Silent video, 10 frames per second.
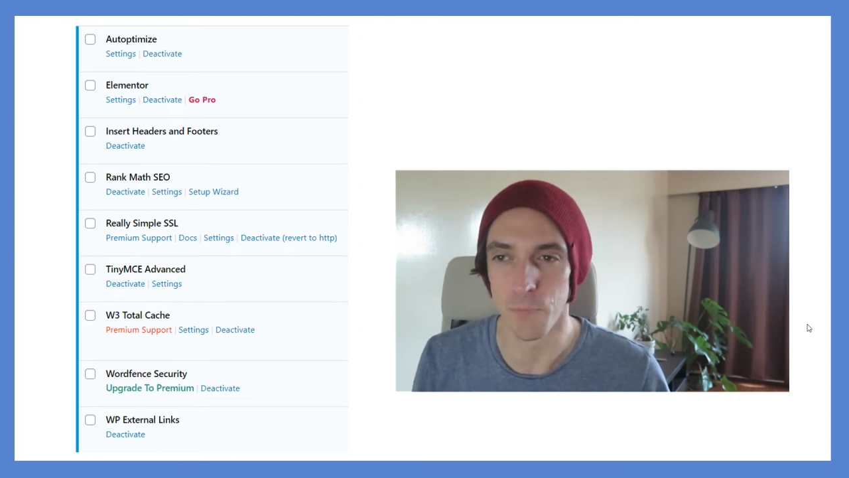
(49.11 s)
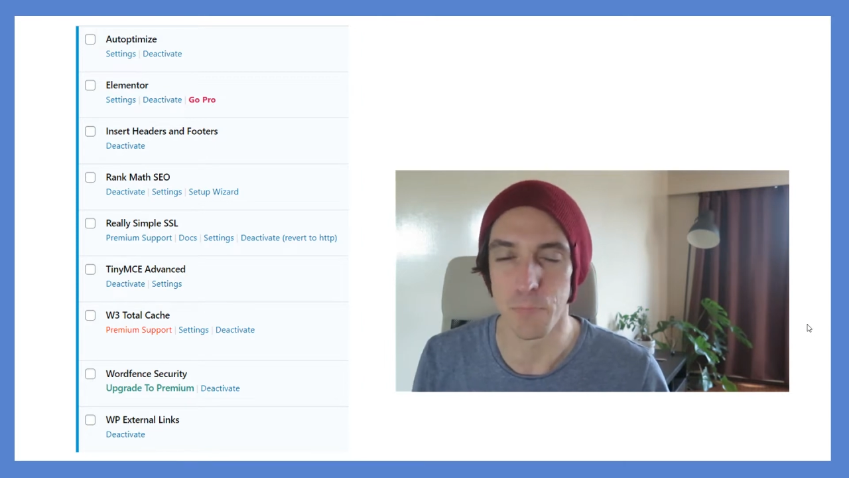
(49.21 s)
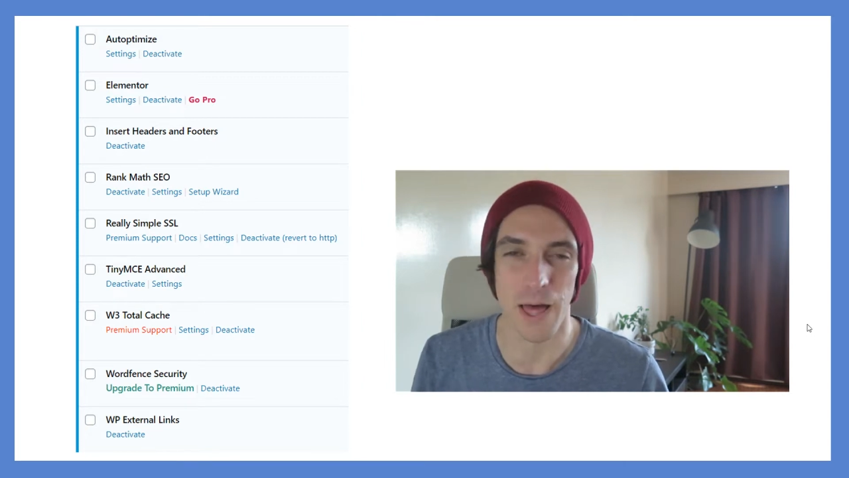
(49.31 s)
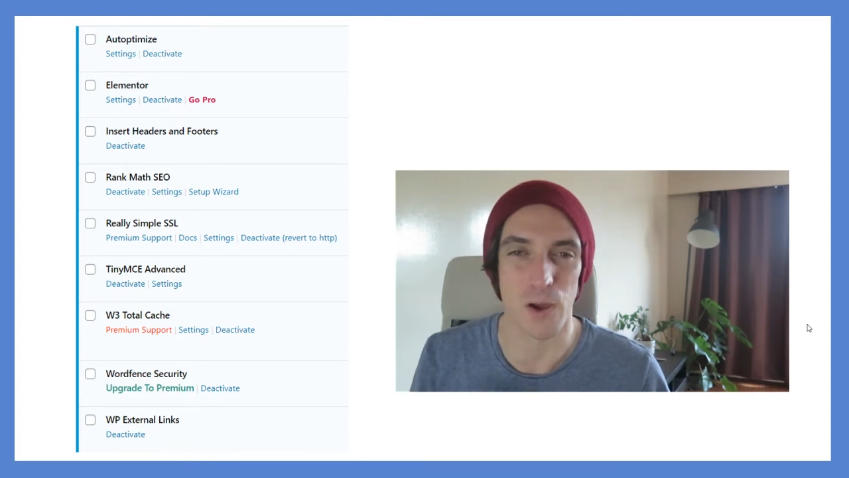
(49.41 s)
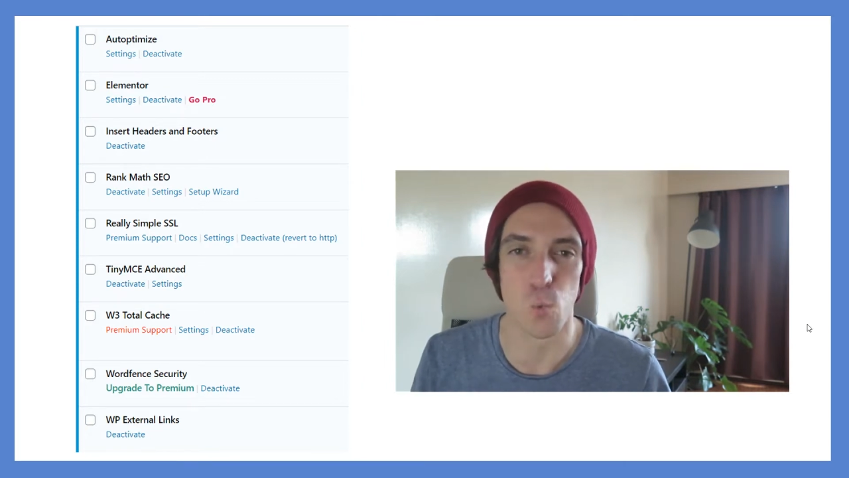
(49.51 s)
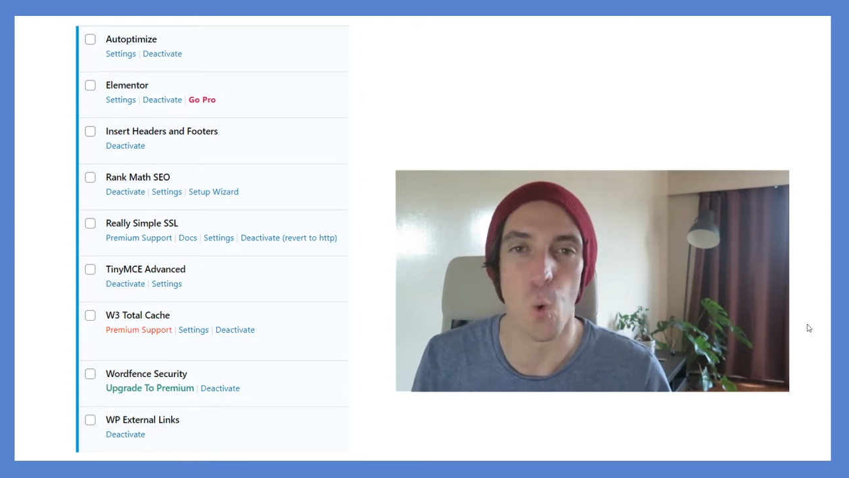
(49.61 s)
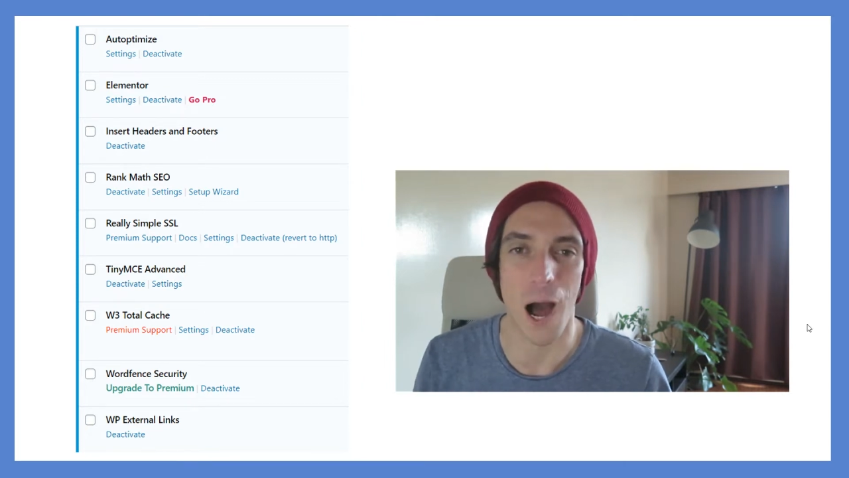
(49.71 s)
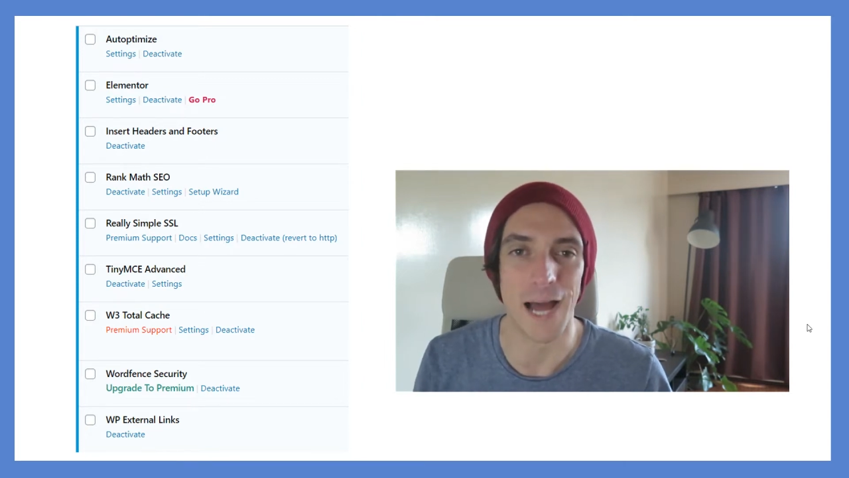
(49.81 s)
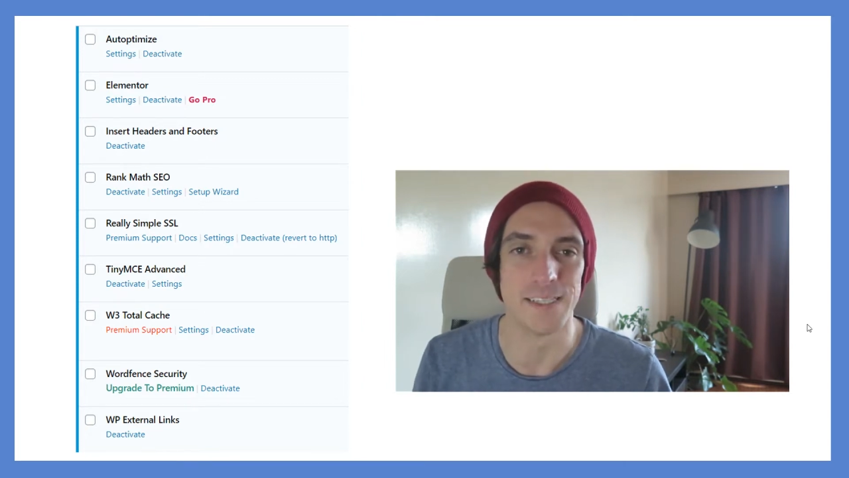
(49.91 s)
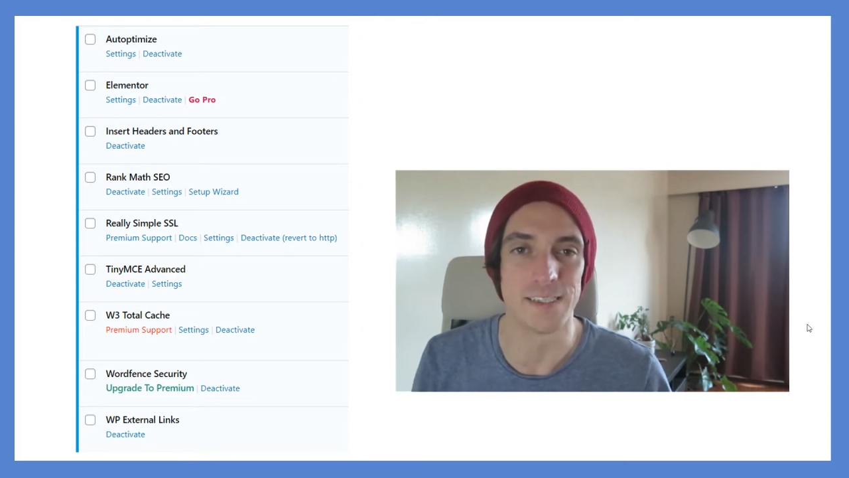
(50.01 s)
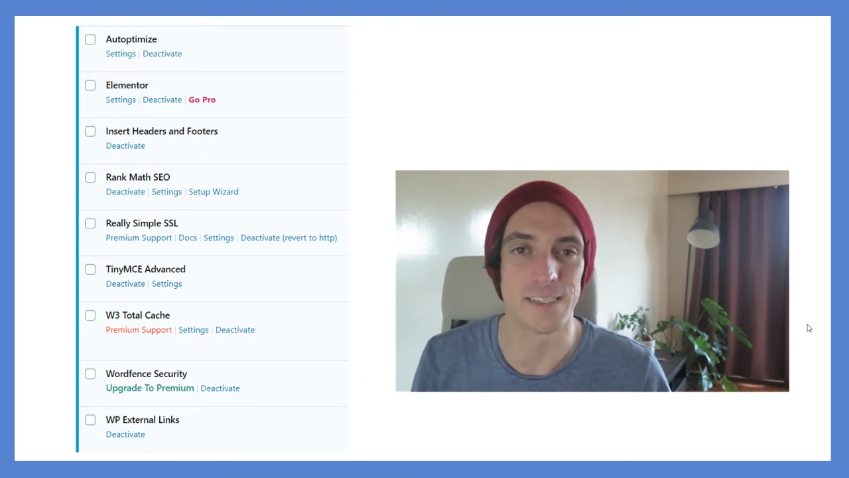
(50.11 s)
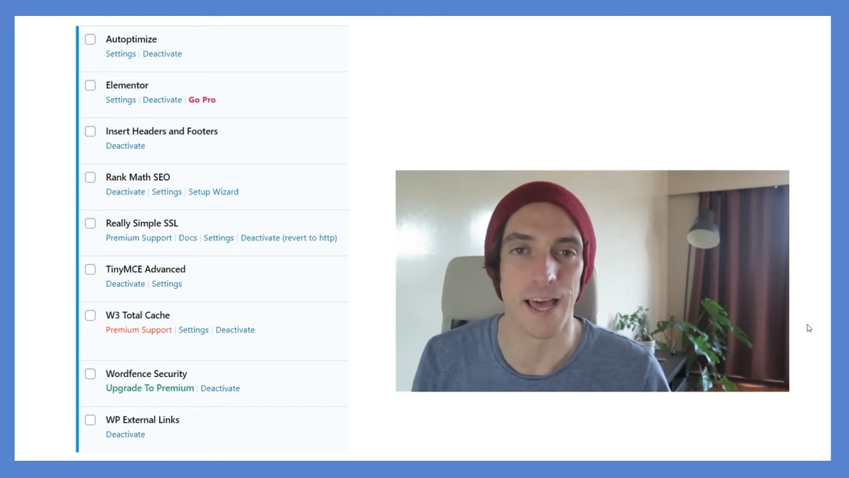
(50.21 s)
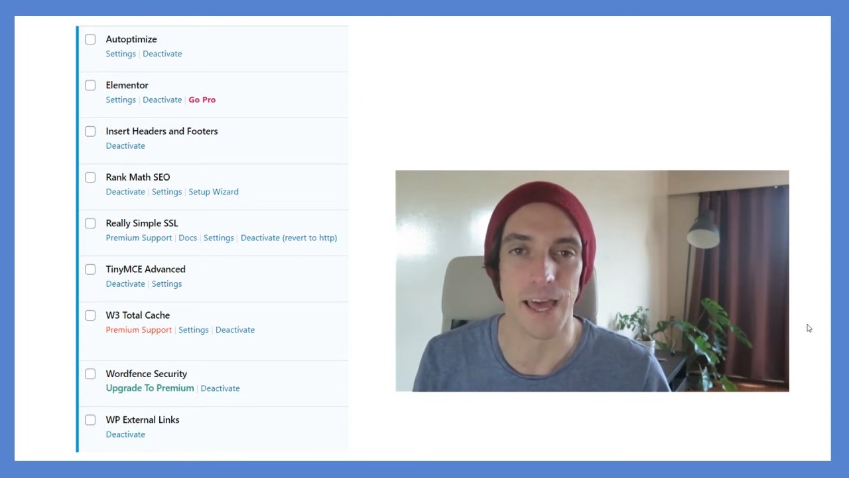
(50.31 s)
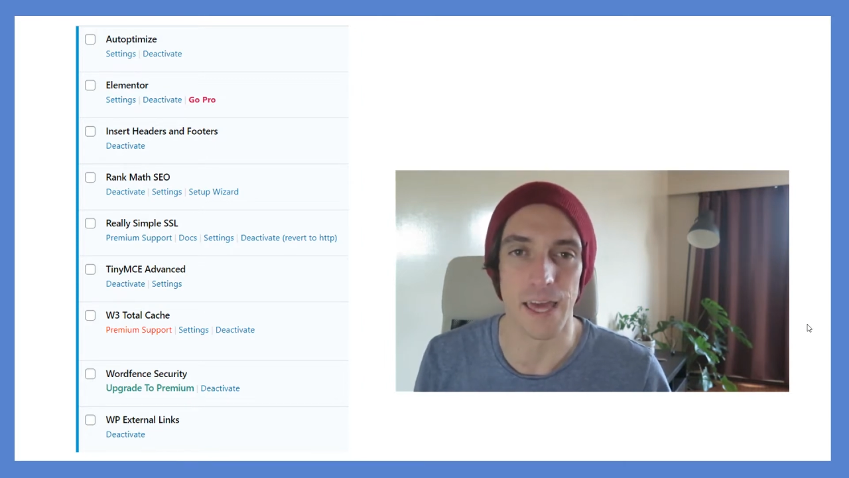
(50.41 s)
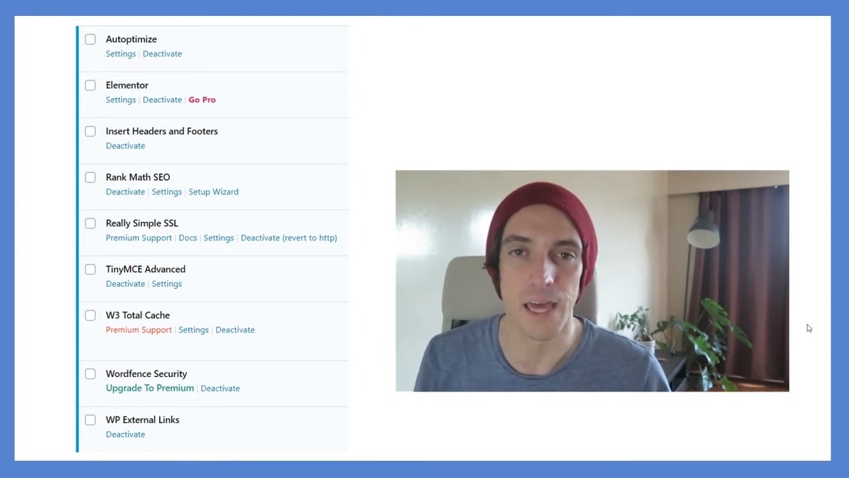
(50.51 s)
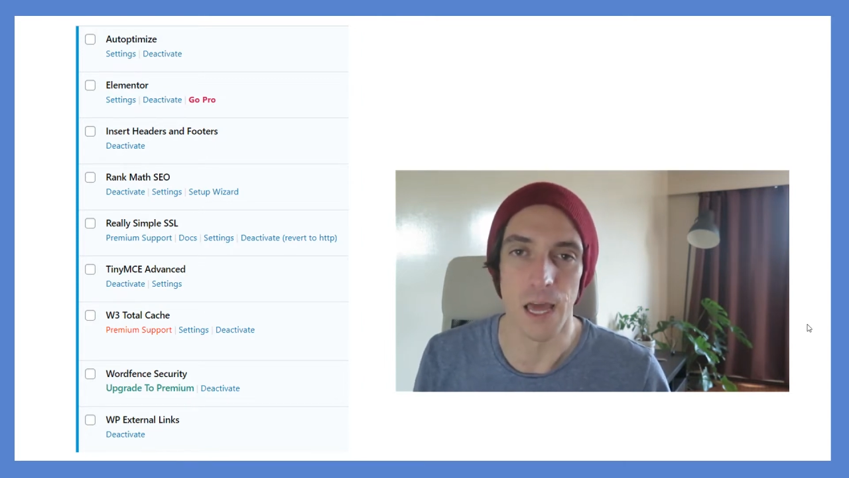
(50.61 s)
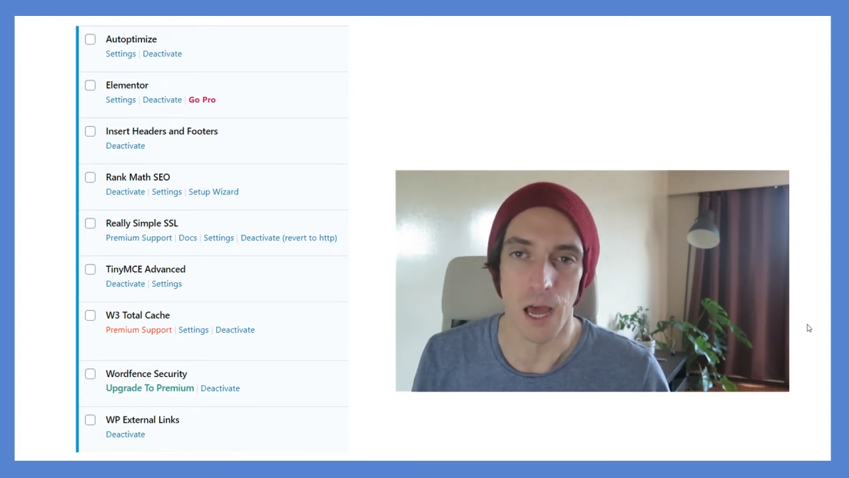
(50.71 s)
black and white to say